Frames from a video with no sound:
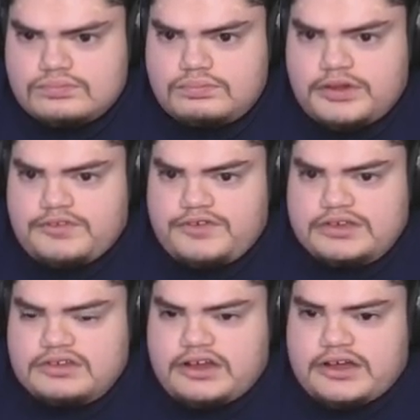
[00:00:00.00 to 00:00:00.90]

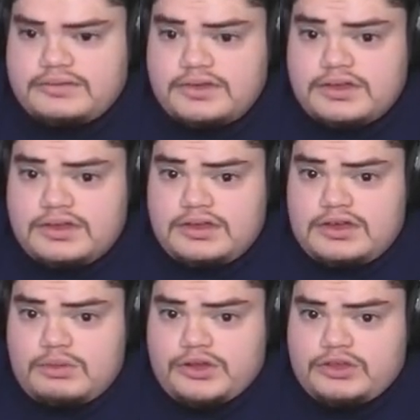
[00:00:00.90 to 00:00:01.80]
Perfect. All right.
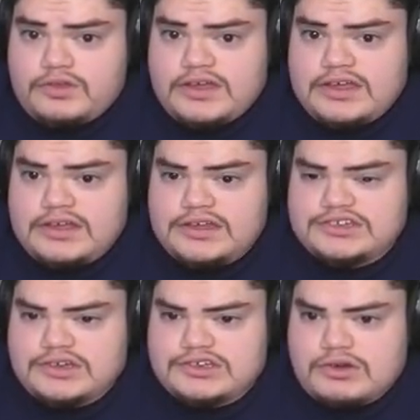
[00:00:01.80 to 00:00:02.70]
We're through the inning. Let's
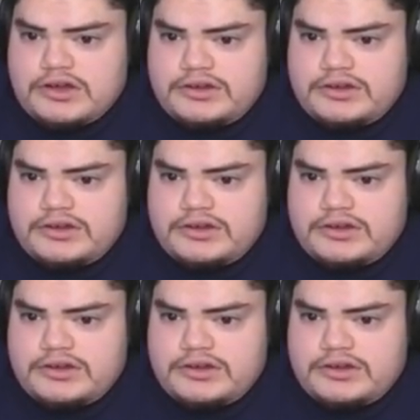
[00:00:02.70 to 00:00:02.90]
go score.